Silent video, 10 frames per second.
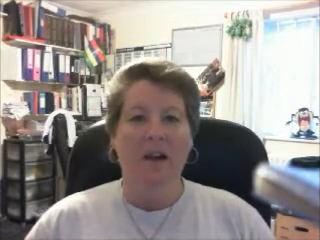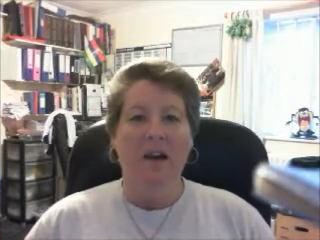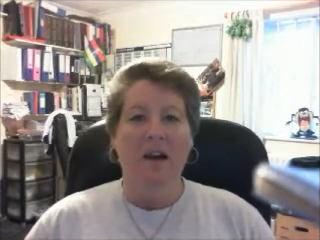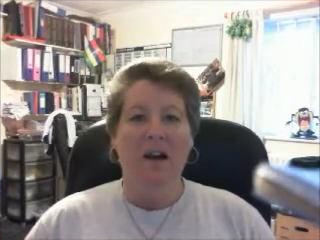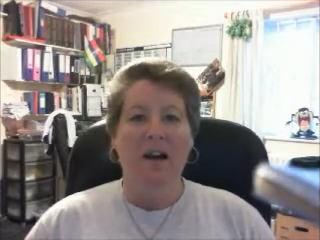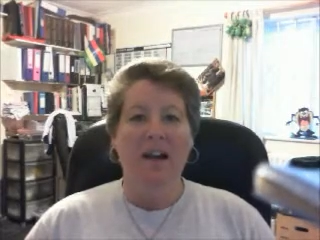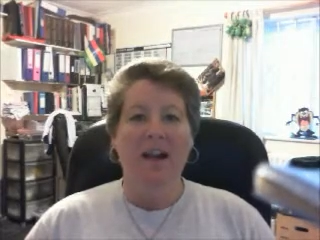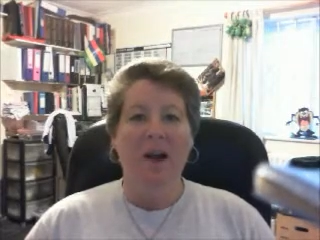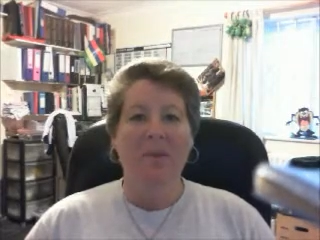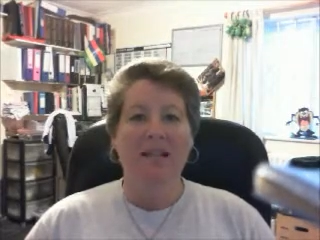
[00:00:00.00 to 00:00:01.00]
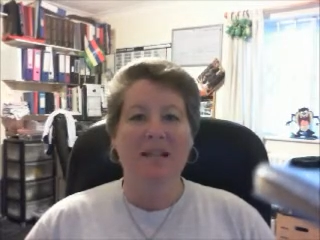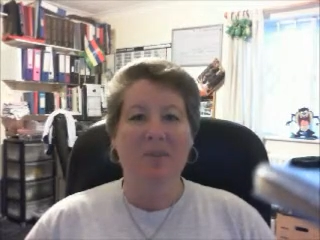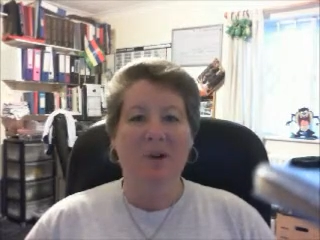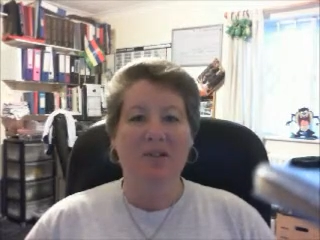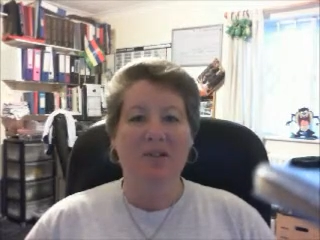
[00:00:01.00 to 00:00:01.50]
Hi, I'm Leslie
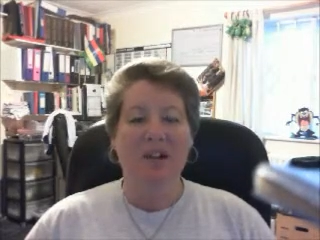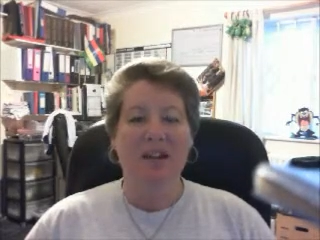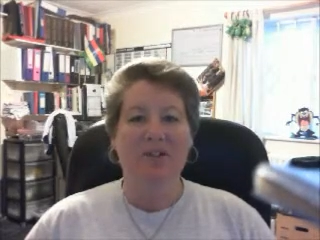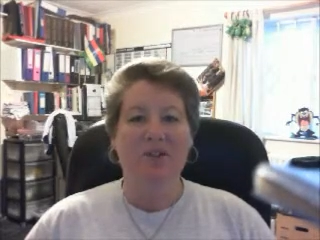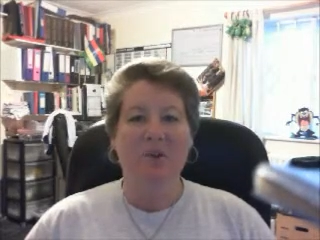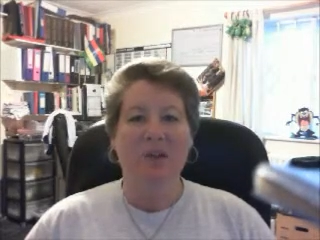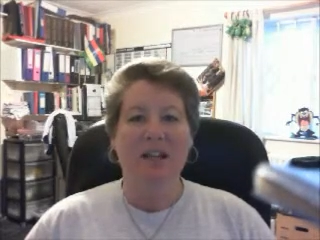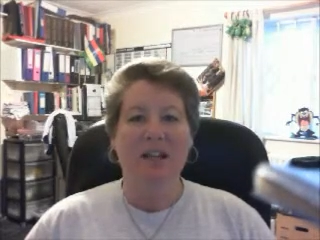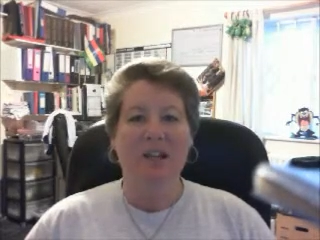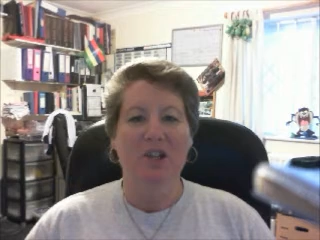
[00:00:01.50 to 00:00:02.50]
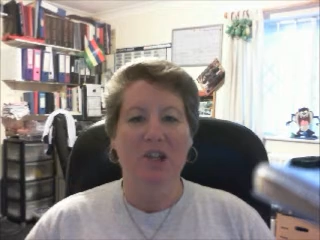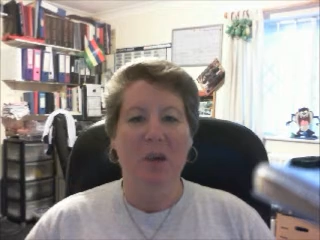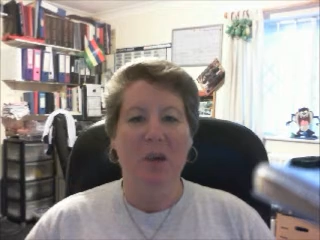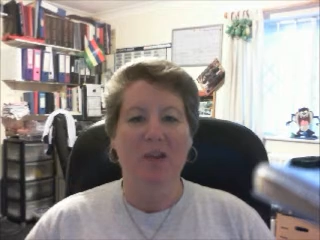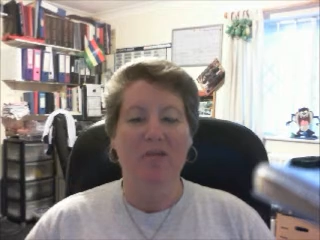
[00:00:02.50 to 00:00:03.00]
Burrows and I live in North Lincolnshire
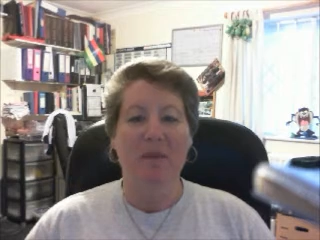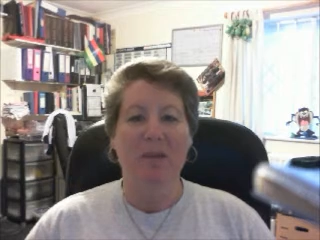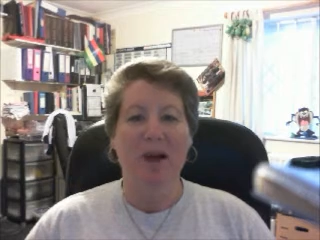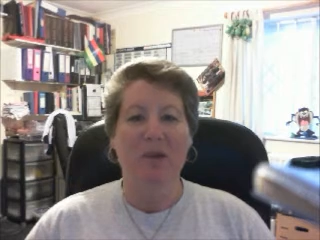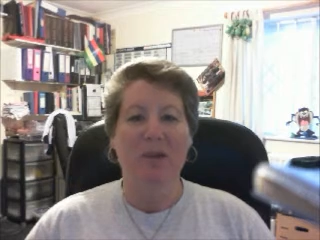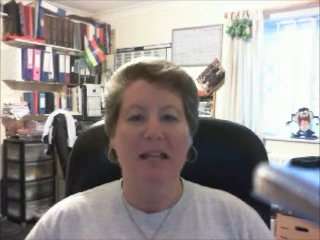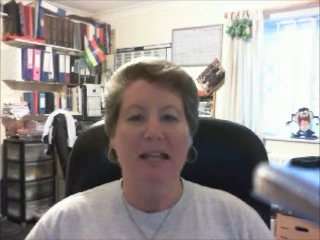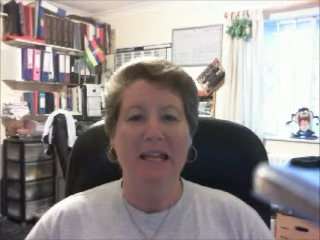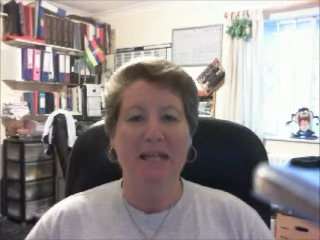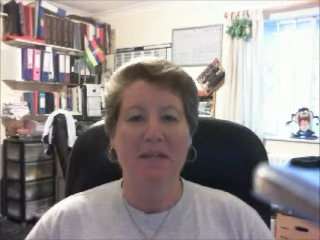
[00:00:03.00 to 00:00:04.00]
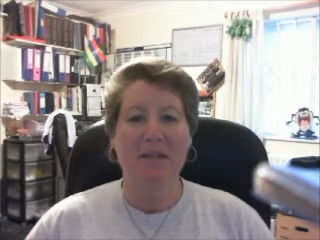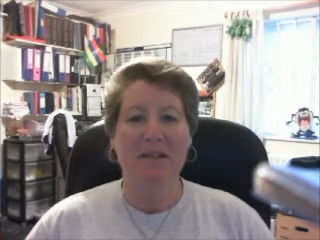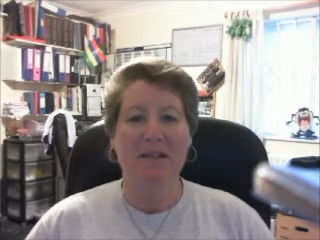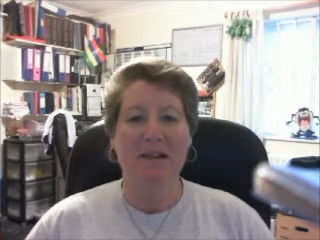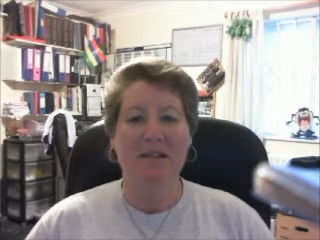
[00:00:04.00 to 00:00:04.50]
where I run my own Clean Easy
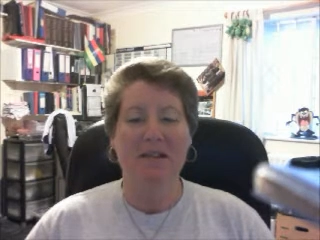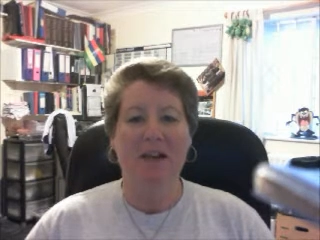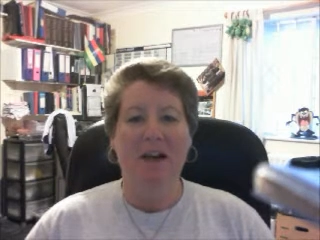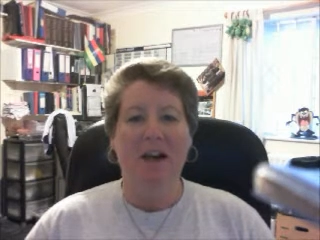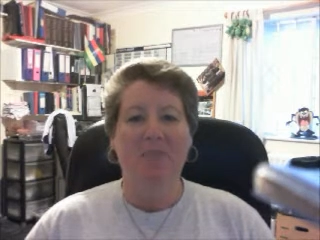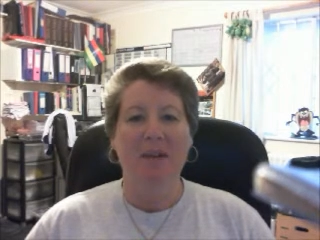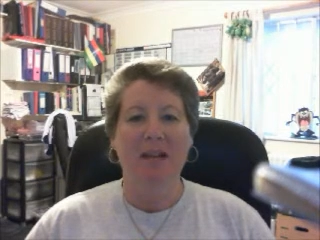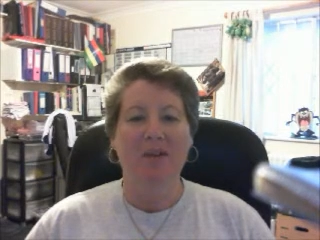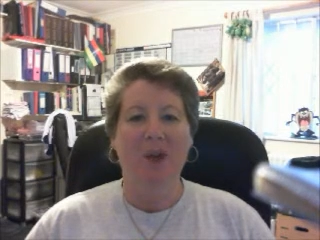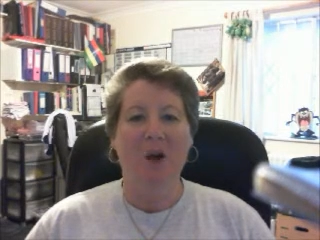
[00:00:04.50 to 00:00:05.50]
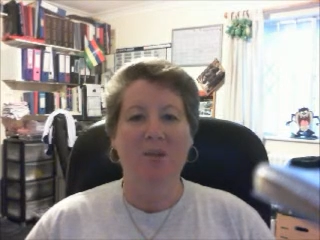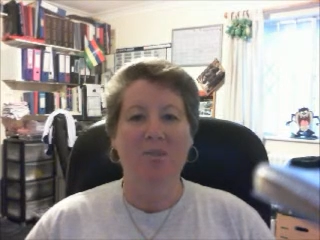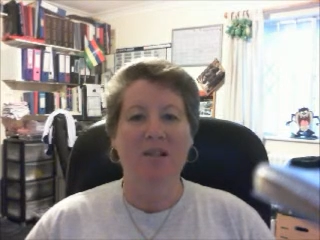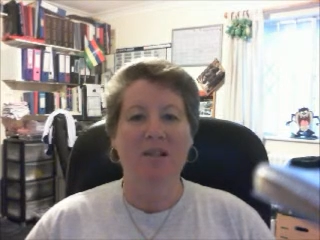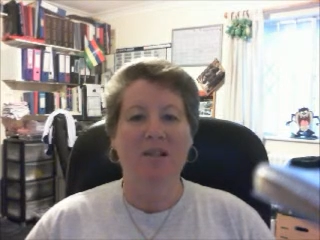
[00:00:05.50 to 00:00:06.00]
business. I've been in the home
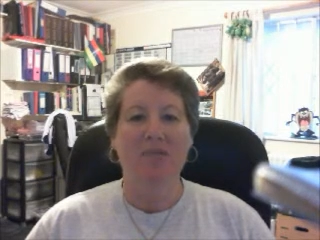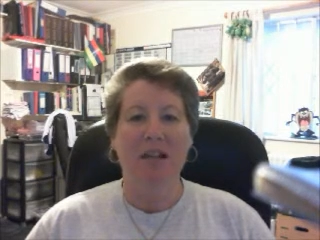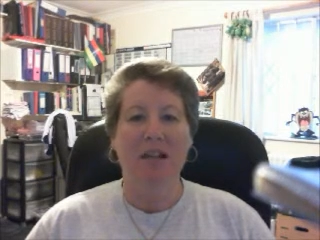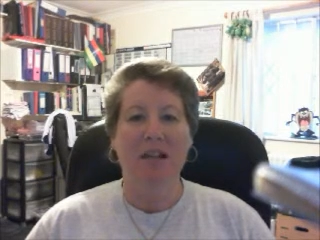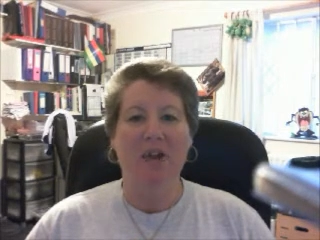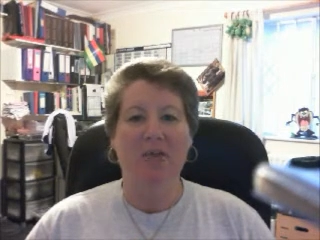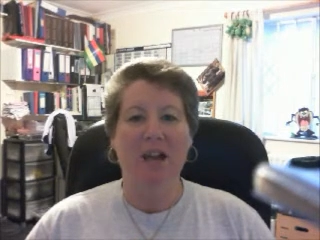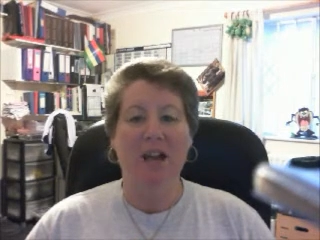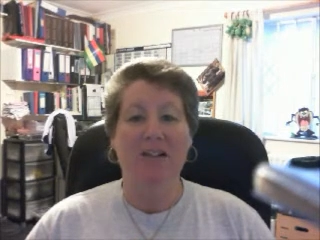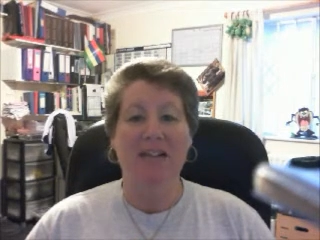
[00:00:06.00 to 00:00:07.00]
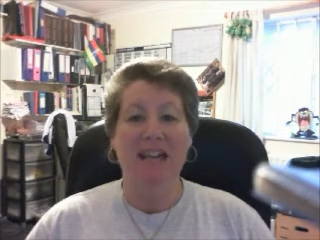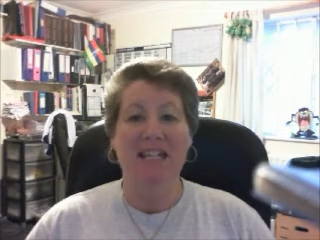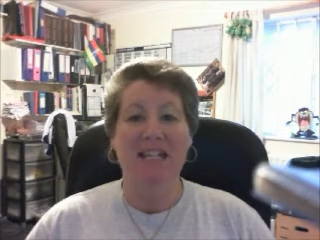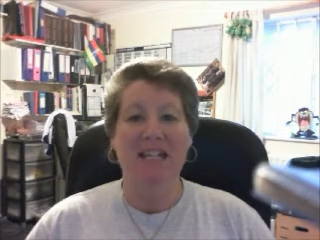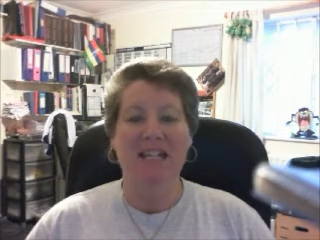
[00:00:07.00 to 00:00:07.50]
business arena now for the last
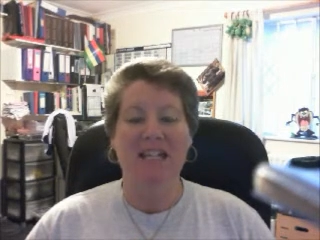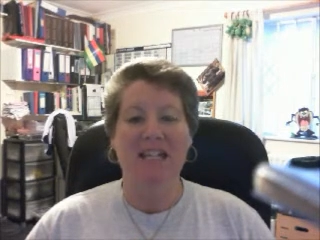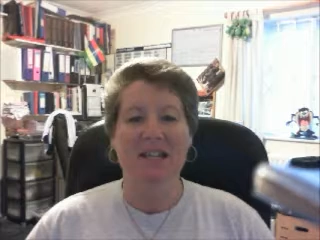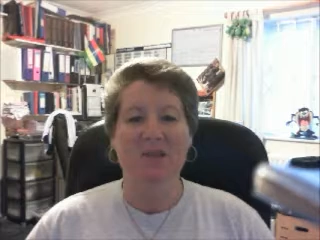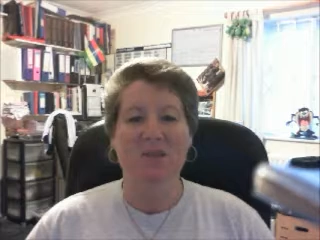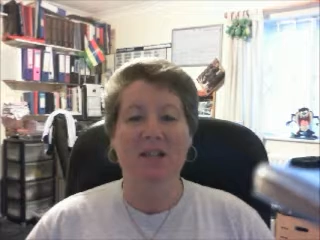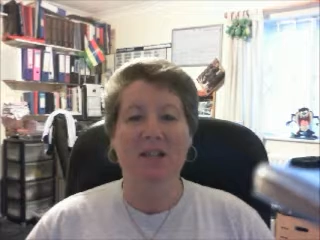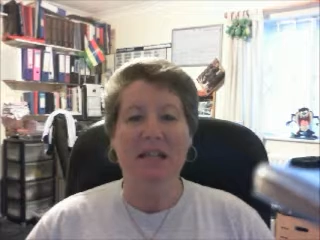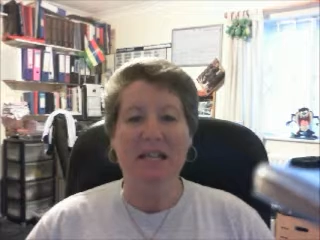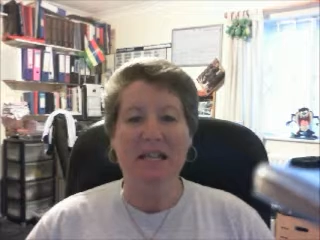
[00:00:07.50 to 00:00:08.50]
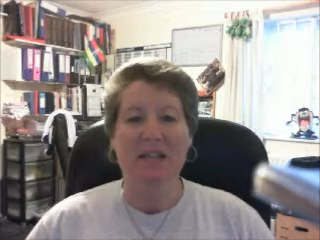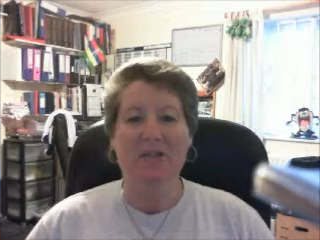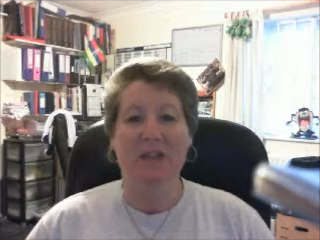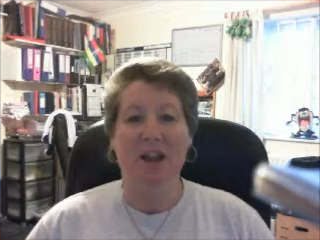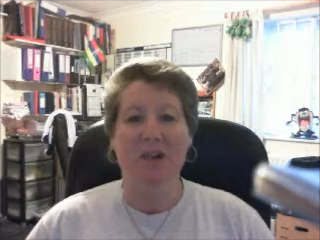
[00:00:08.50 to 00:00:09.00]
18 years and with Clean Easy for
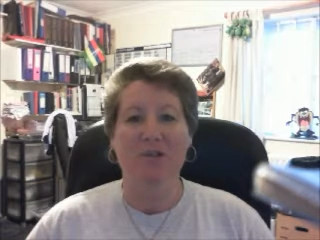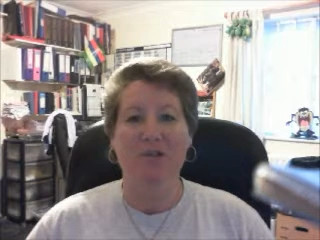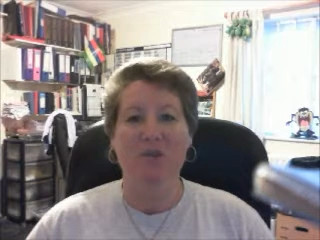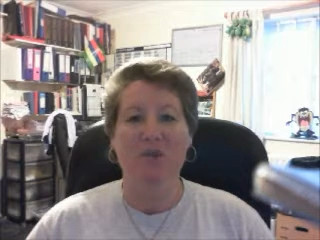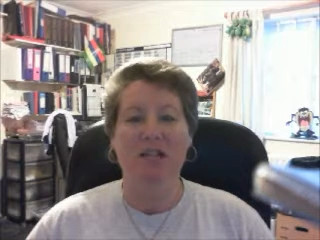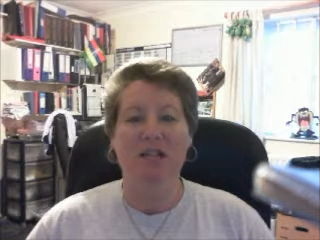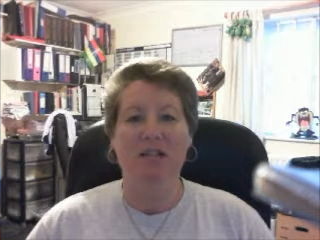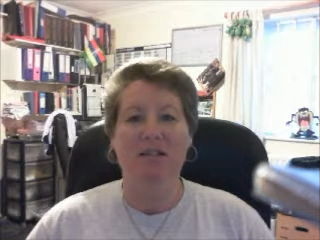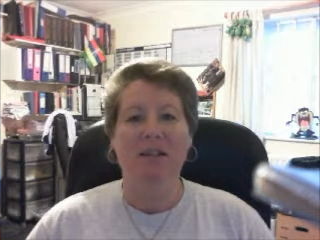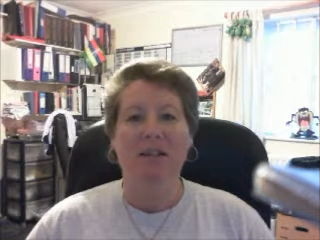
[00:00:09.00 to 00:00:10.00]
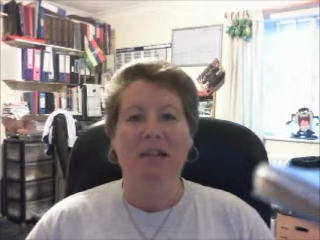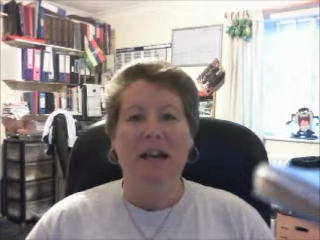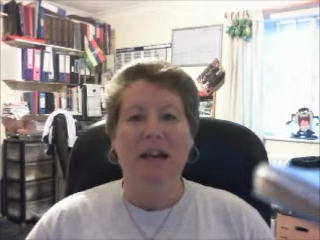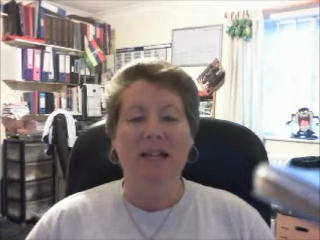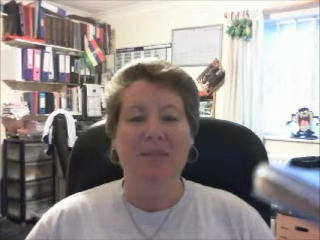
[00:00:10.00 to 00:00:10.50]
the last 14,
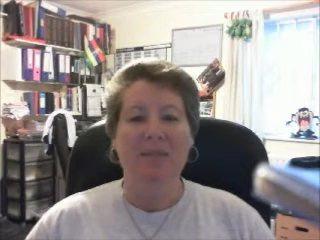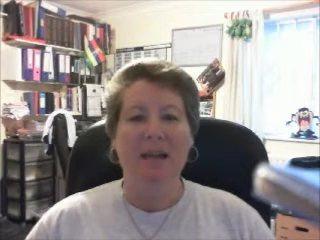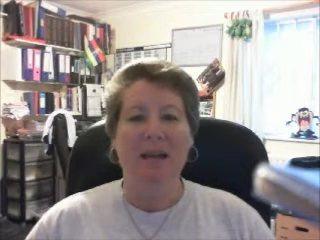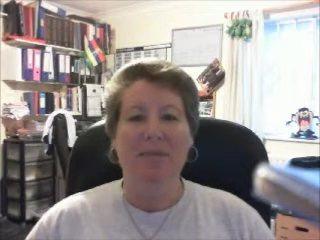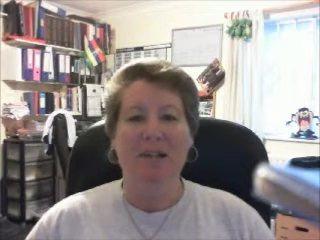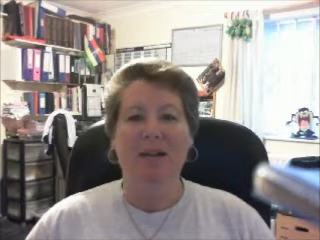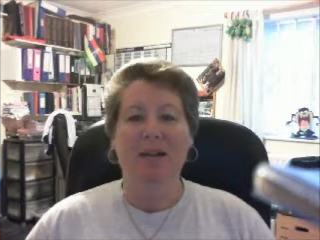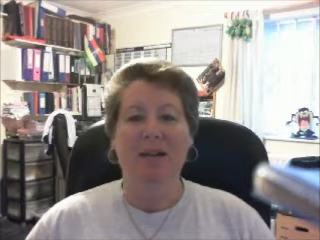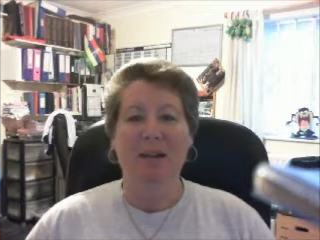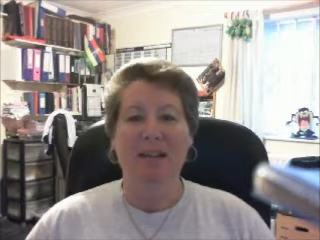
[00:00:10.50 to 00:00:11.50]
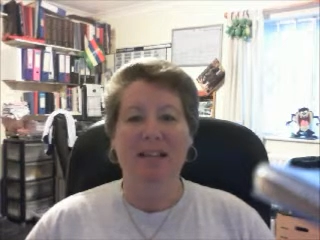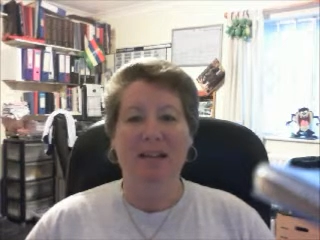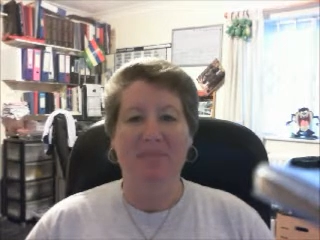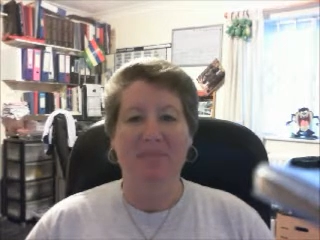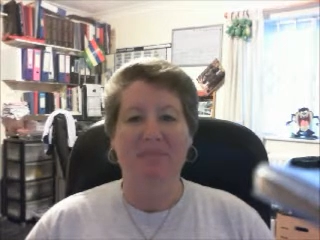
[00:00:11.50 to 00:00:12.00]
and it's been absolutely amazing.